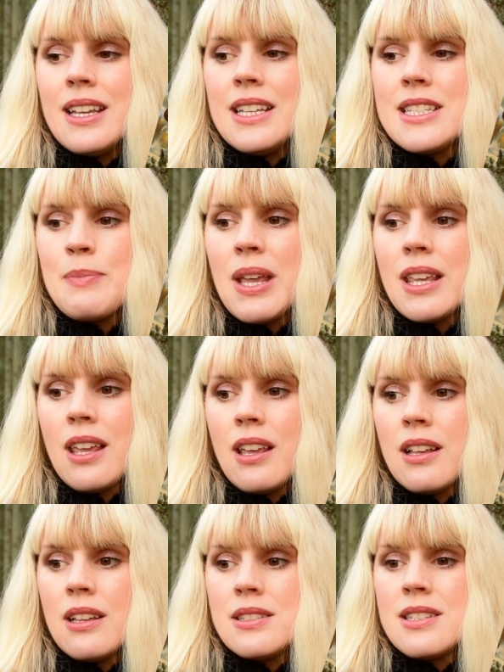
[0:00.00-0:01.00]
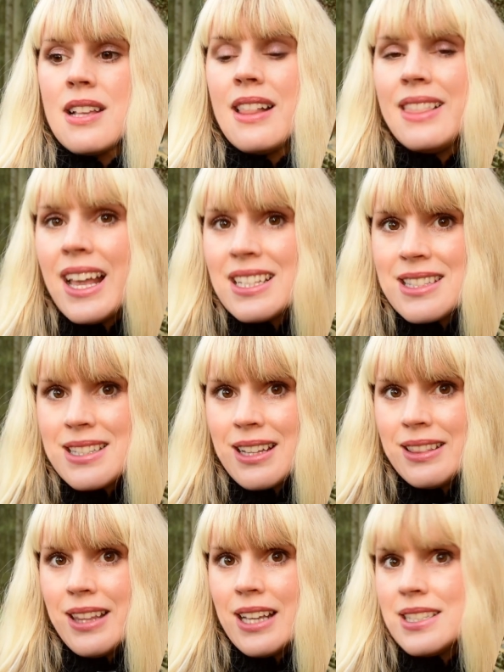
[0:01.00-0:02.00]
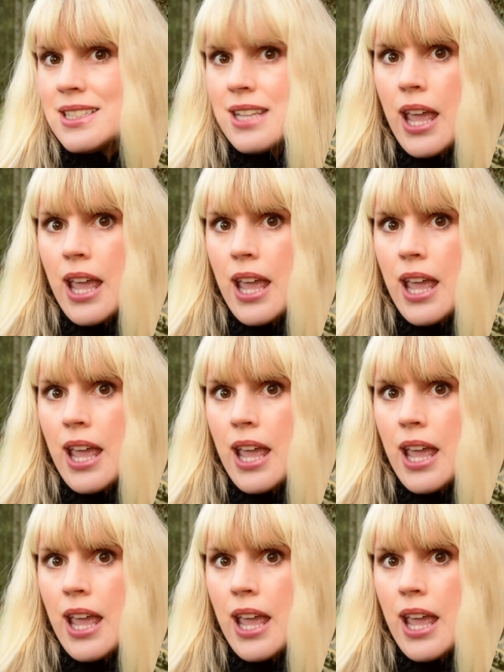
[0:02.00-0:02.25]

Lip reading: It's making us less and less